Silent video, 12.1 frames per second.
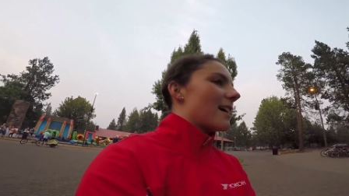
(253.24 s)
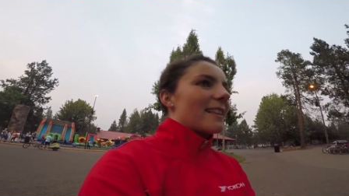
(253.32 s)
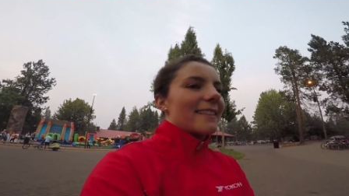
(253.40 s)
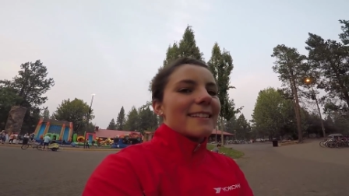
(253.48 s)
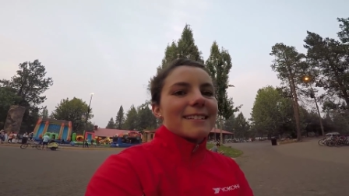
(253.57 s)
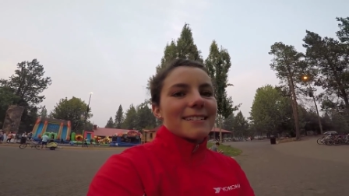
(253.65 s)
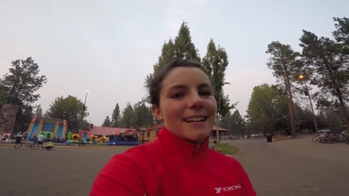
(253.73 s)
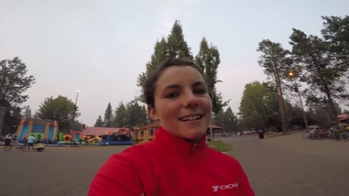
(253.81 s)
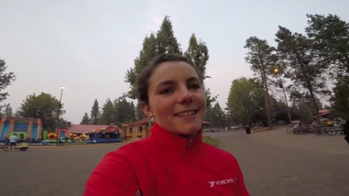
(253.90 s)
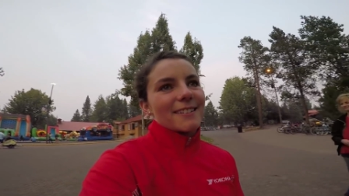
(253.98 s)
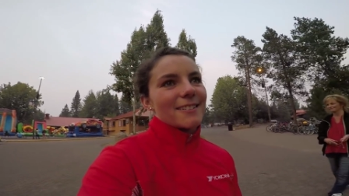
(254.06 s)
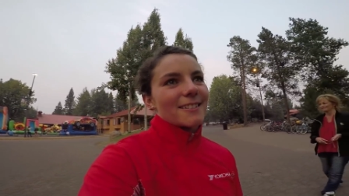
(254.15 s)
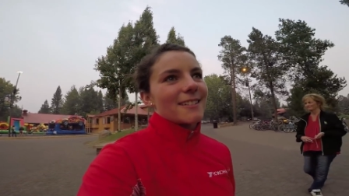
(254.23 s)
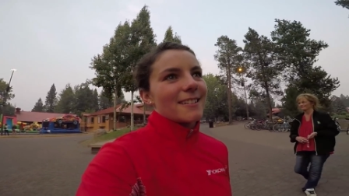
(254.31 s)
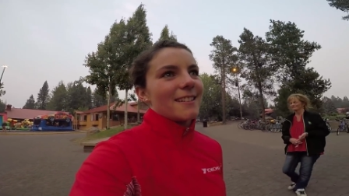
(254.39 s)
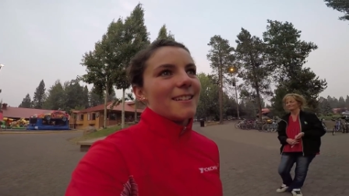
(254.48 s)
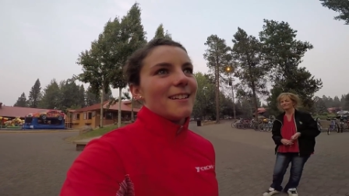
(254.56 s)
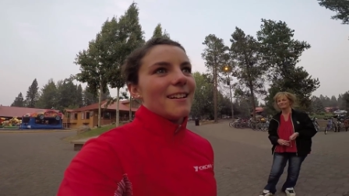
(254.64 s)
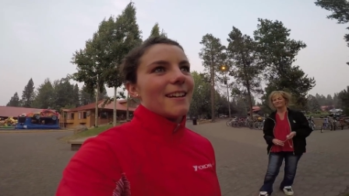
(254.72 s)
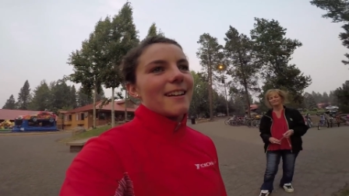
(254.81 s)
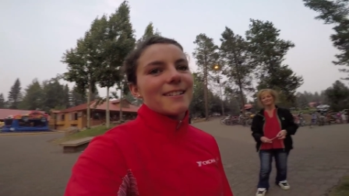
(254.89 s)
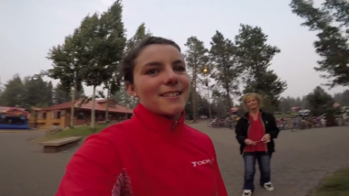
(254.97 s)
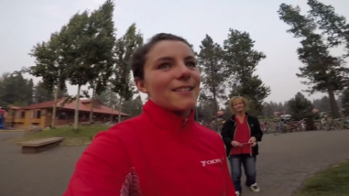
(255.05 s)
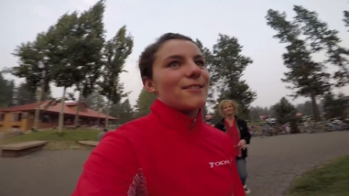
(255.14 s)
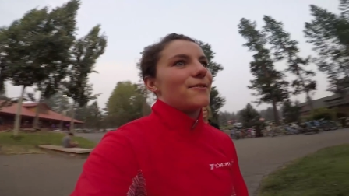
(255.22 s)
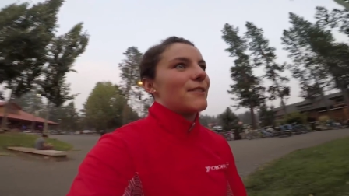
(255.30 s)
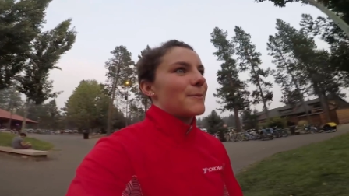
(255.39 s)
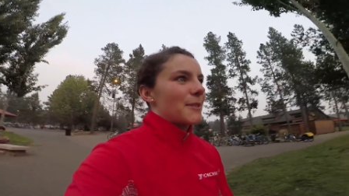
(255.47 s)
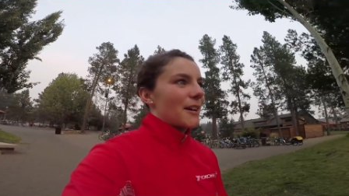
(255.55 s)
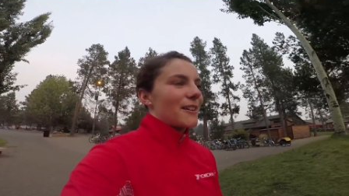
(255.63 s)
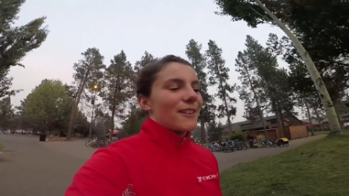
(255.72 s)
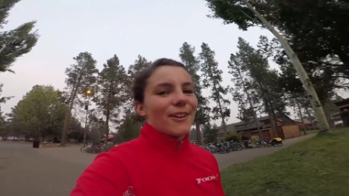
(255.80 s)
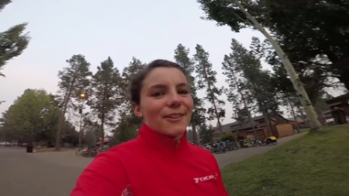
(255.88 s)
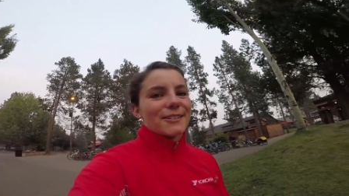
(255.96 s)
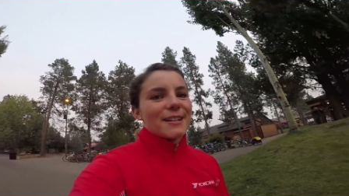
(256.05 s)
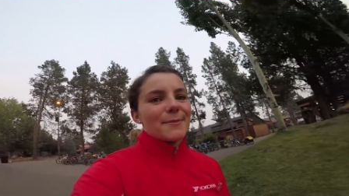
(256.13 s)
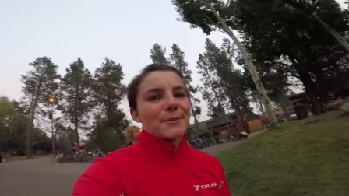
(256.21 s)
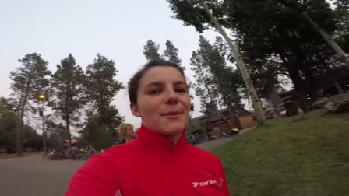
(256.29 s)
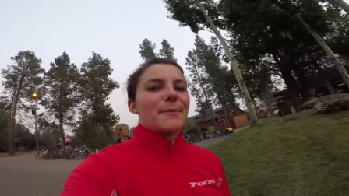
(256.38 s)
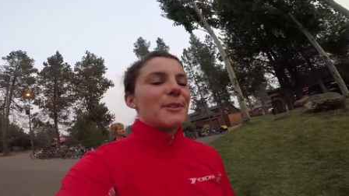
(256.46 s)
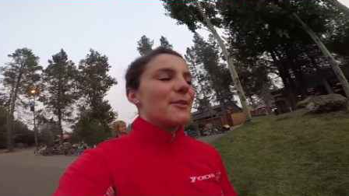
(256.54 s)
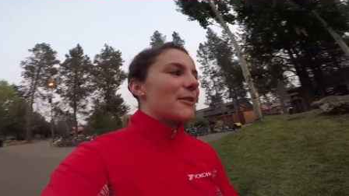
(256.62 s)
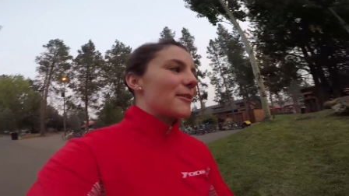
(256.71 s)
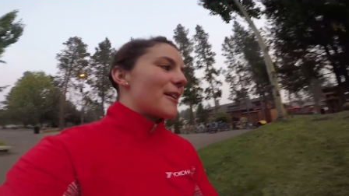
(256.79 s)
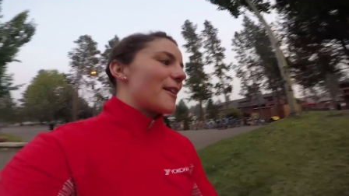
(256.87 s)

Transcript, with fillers: At least 10 years. And I used to do flips out here all the time, so I'm gonna do one